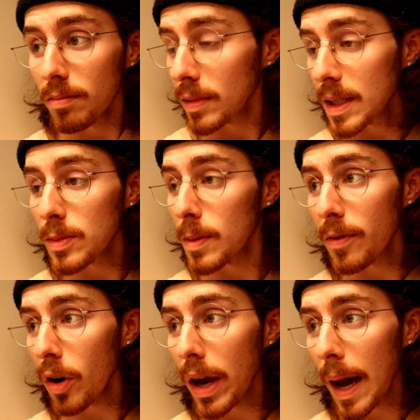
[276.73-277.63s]
It seems to
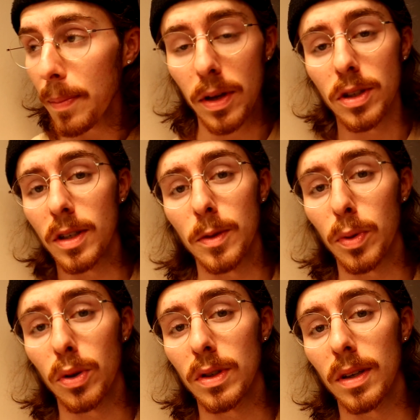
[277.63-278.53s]
be very happy. It's
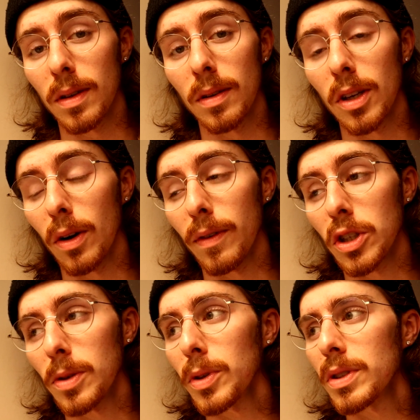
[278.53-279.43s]
producing, you know,
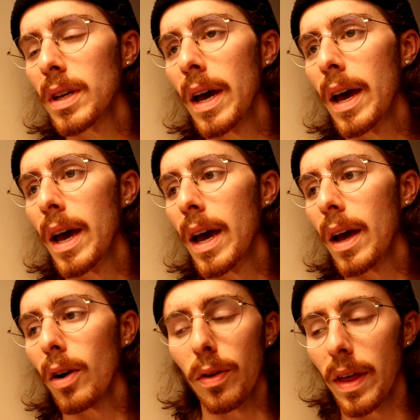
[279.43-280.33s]
vegetables,
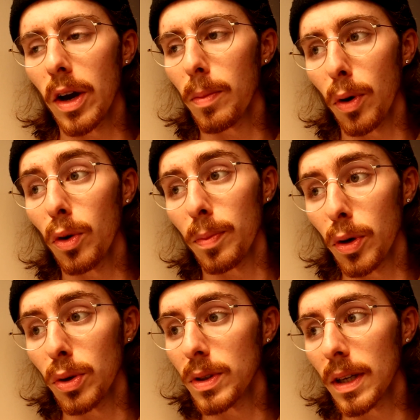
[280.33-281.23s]
or they are both
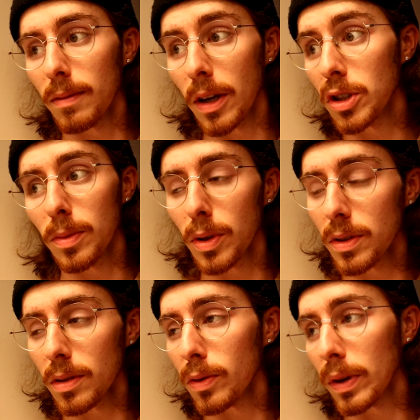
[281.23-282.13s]
producing
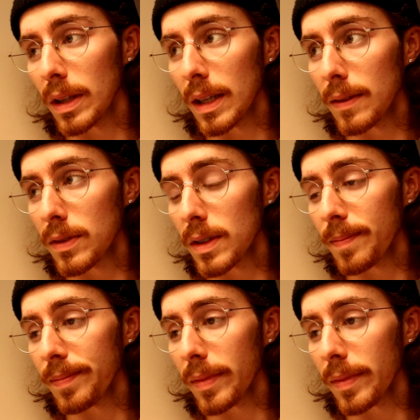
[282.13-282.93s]
vegetables or green leaves.